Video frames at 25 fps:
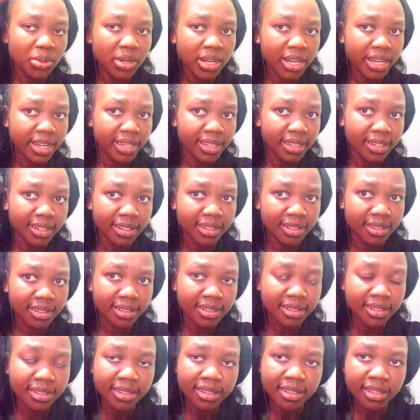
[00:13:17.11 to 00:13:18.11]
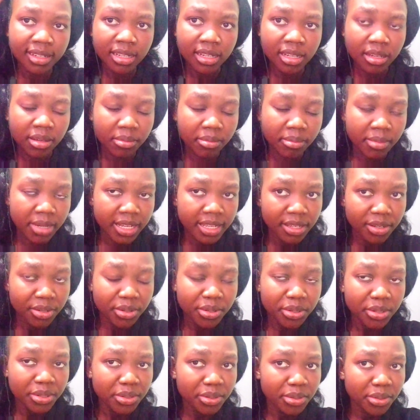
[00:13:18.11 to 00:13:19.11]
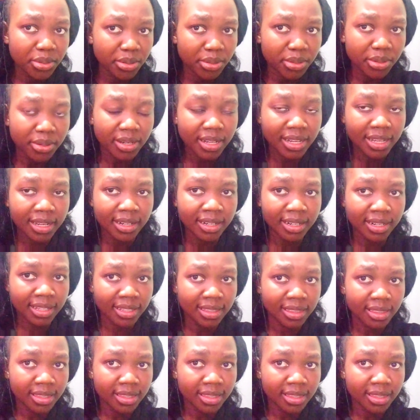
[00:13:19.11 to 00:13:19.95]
hide my cornrow under